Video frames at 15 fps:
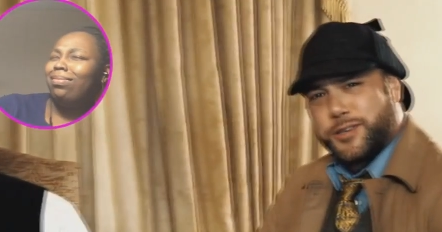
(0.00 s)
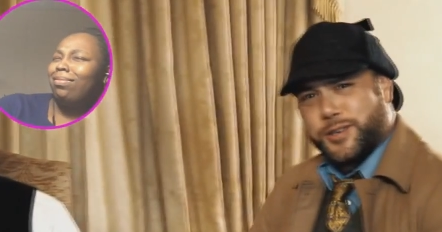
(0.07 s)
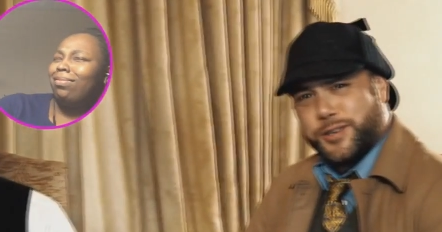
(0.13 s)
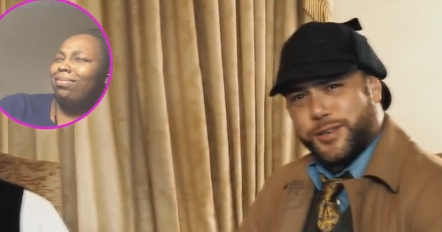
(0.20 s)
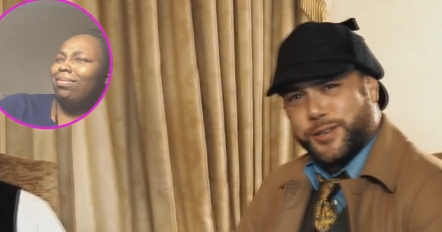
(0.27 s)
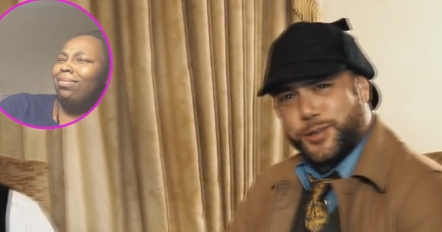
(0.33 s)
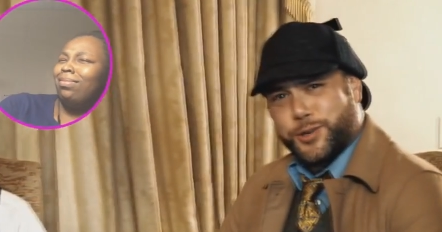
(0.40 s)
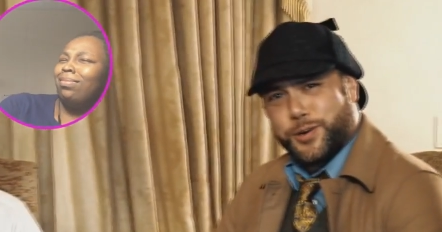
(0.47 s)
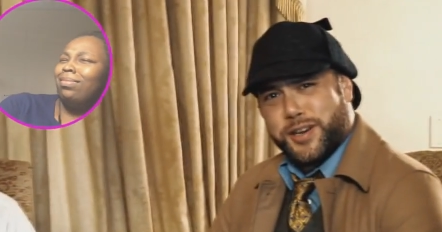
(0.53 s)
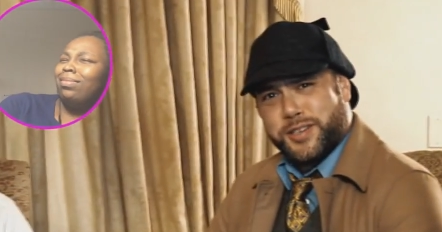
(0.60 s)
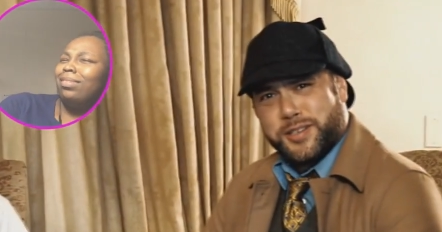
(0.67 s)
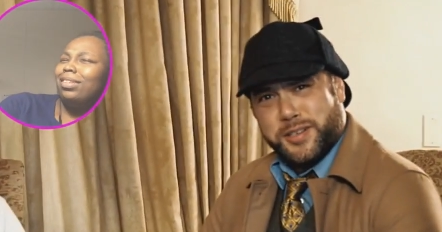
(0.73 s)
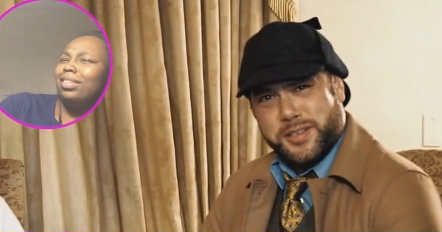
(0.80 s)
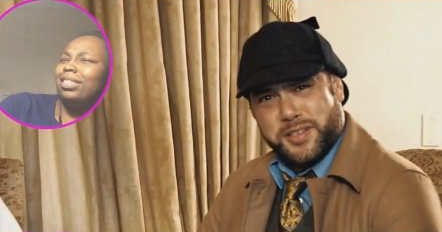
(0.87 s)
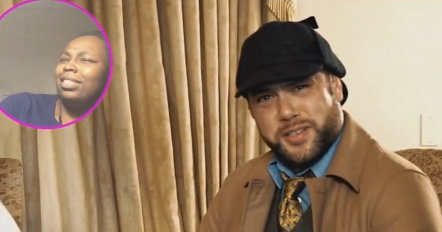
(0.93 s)
Speaker 1: I shouldn't have
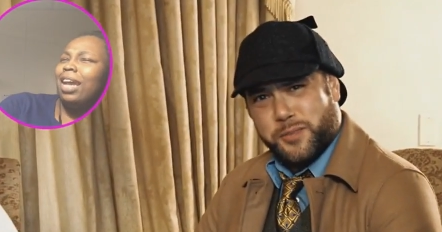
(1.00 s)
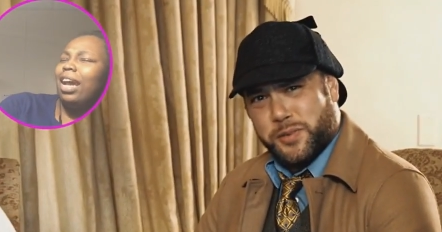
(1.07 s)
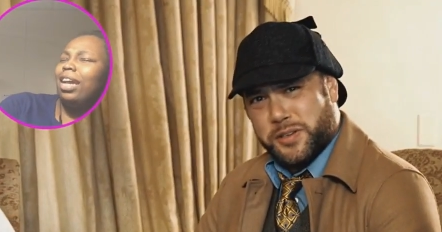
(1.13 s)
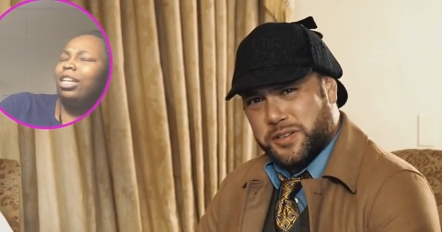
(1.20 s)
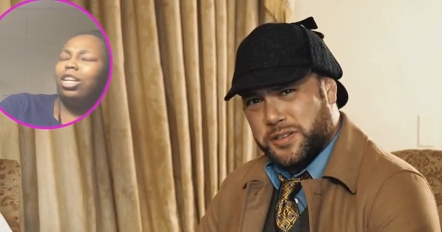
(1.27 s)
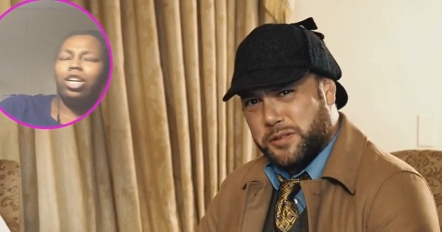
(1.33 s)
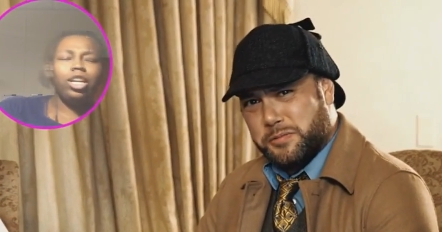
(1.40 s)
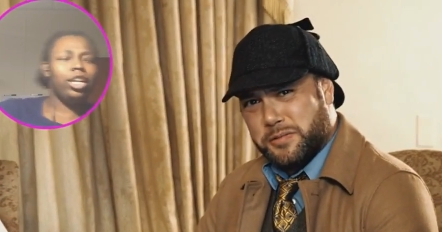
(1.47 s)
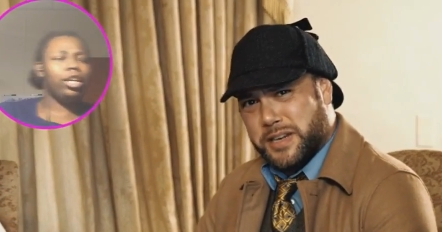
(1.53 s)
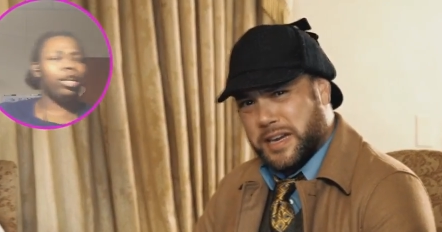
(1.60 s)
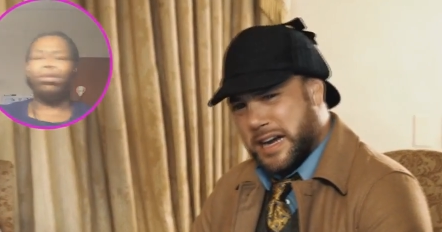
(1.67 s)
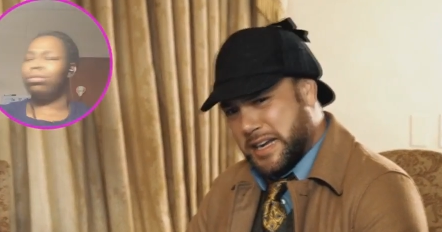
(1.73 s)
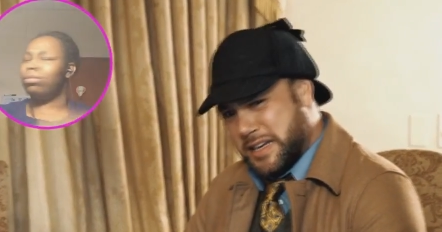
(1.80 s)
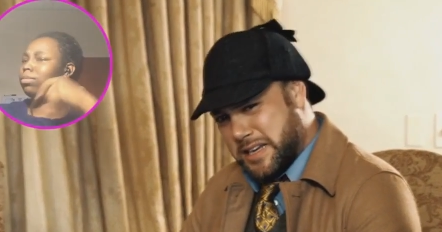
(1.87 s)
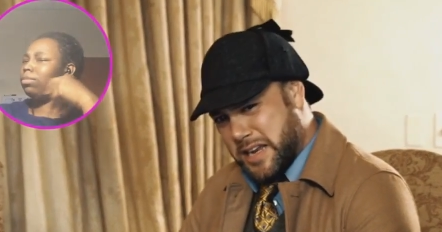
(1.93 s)
trusted someone so
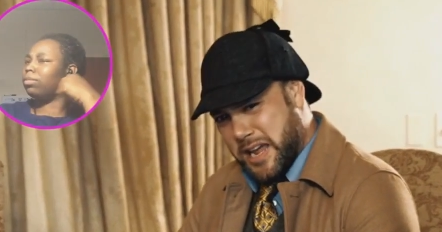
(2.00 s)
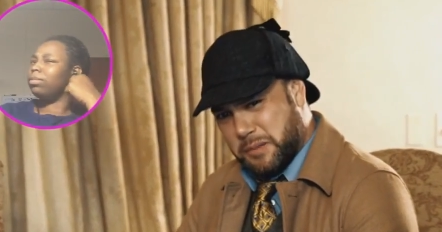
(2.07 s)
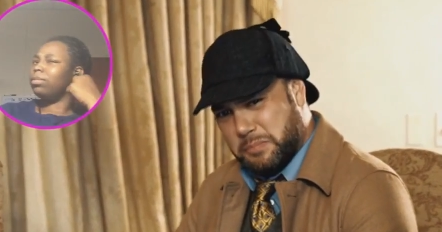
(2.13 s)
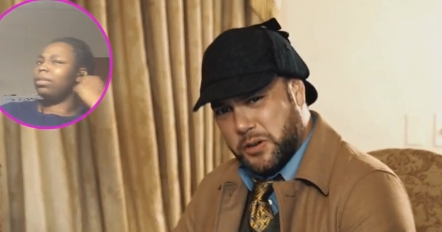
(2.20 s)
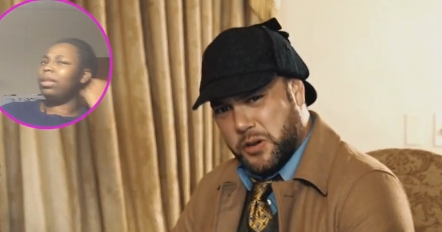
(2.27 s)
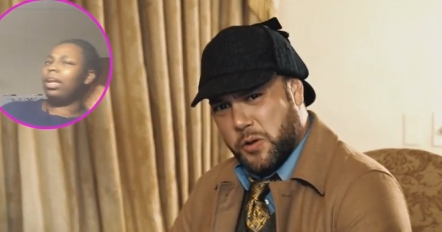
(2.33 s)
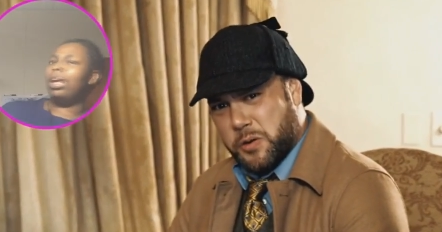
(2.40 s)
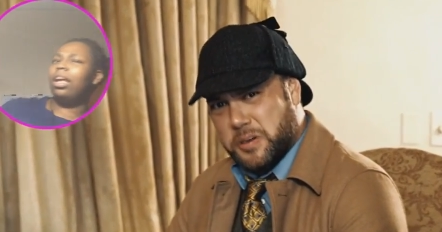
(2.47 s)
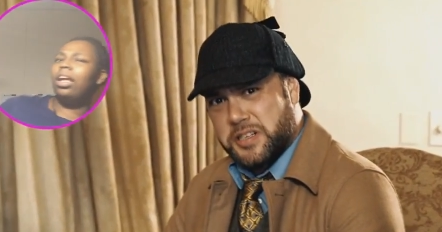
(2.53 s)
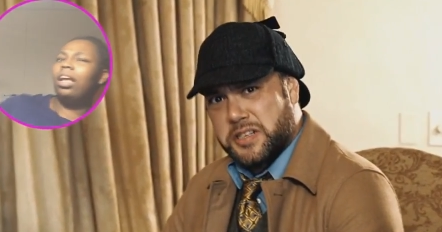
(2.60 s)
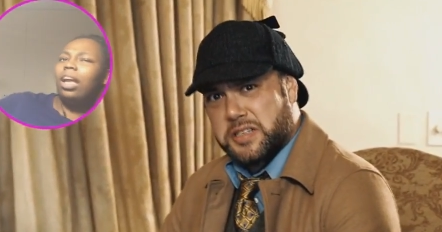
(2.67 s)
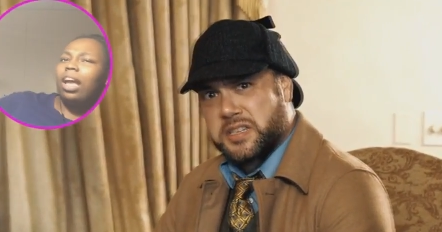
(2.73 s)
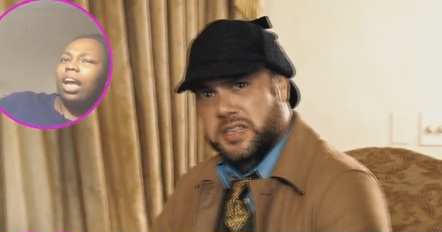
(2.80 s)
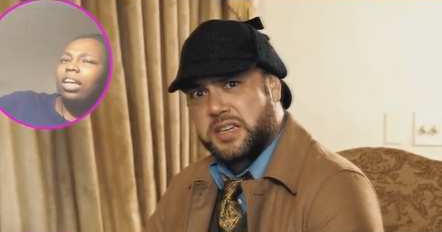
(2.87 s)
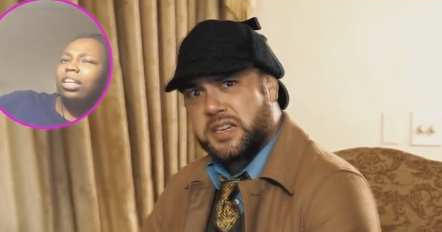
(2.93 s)
goddamn
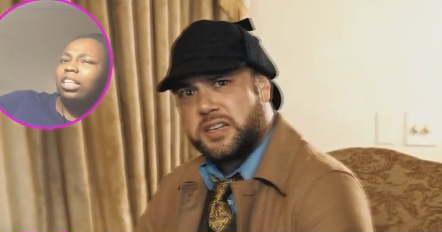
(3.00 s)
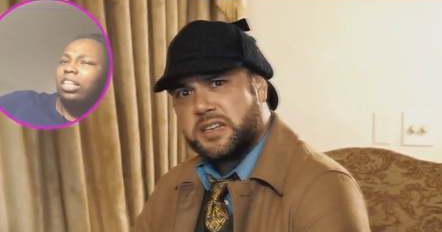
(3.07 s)
gorgeous. I